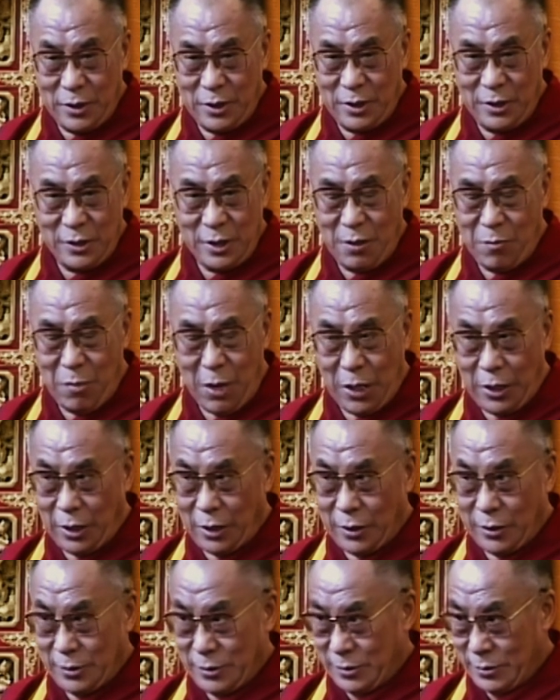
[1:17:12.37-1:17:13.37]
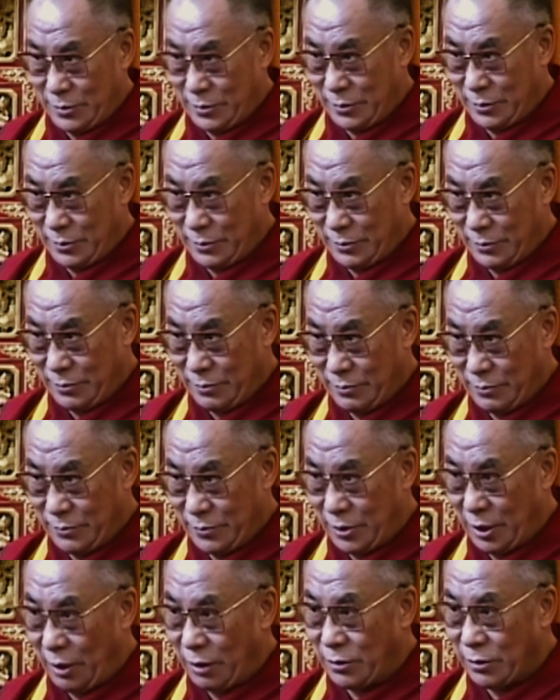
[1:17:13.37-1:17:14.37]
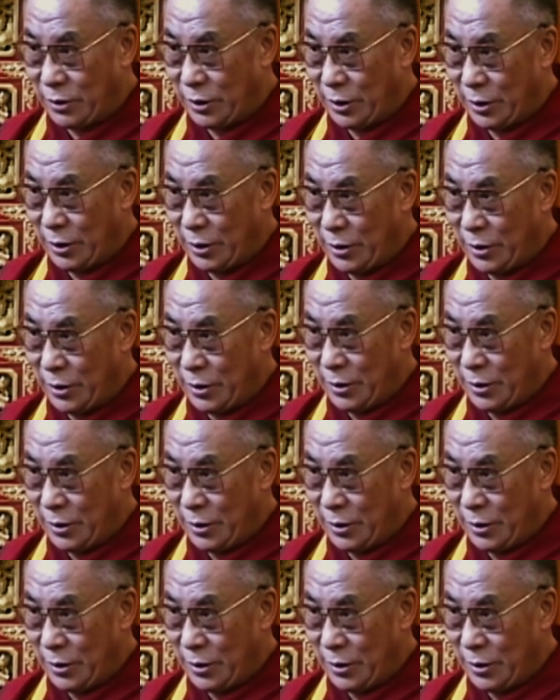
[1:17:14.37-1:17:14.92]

And maybe, in fact, and it was